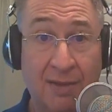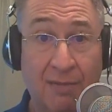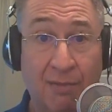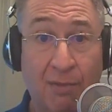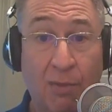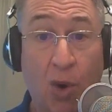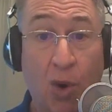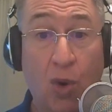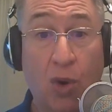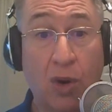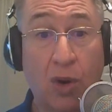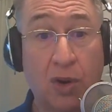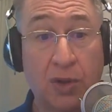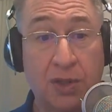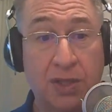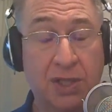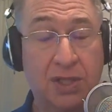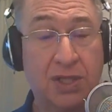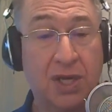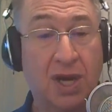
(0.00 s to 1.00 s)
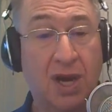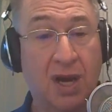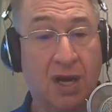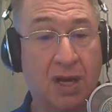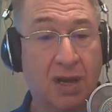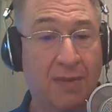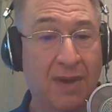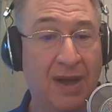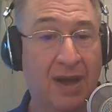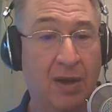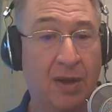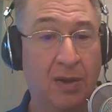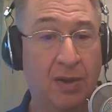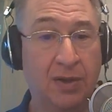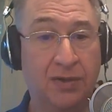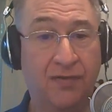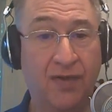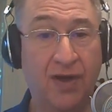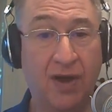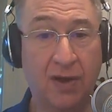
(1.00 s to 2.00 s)
more to talk about as
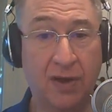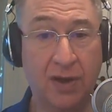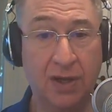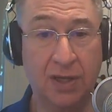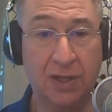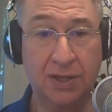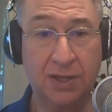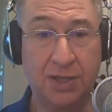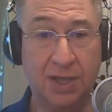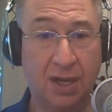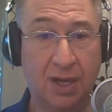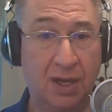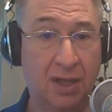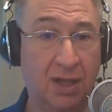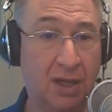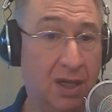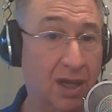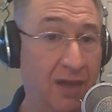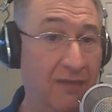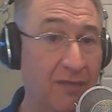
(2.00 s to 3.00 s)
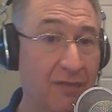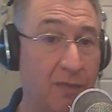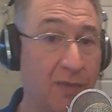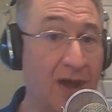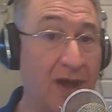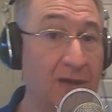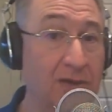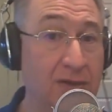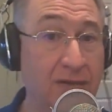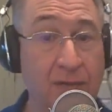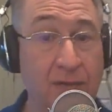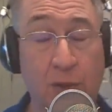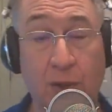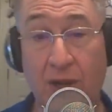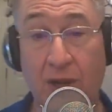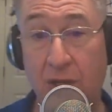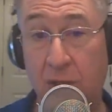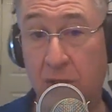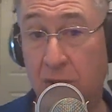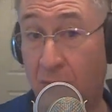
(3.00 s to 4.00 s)
far as the Cleveland Browns have
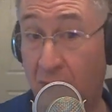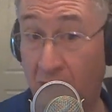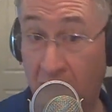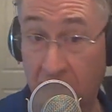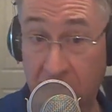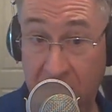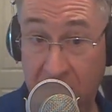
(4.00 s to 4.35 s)
traded Jamar